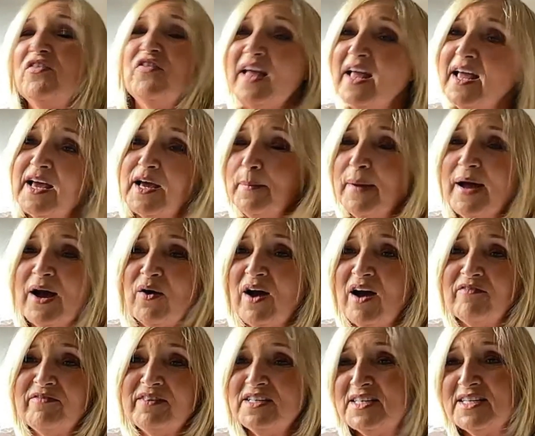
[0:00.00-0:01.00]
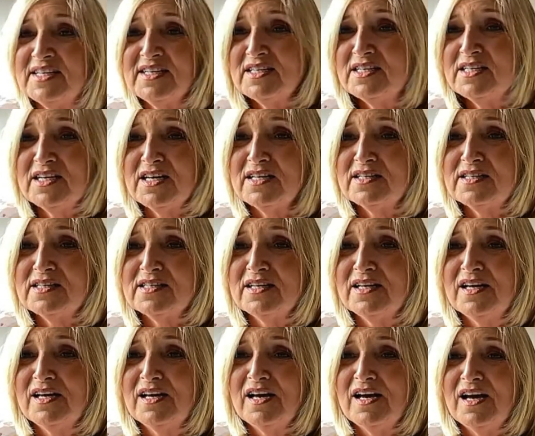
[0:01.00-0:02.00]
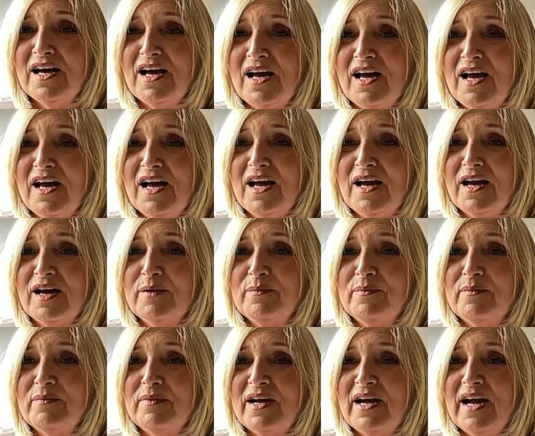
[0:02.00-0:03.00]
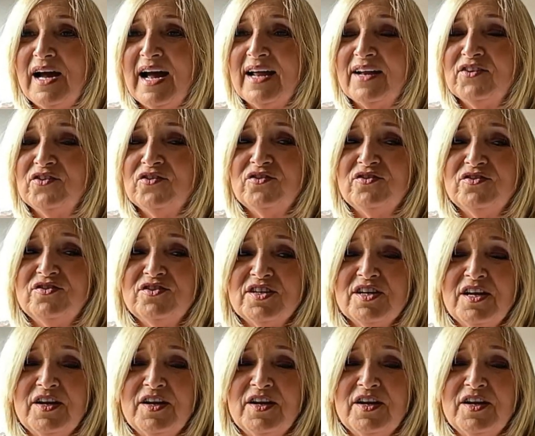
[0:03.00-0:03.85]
think about having tinnitus, and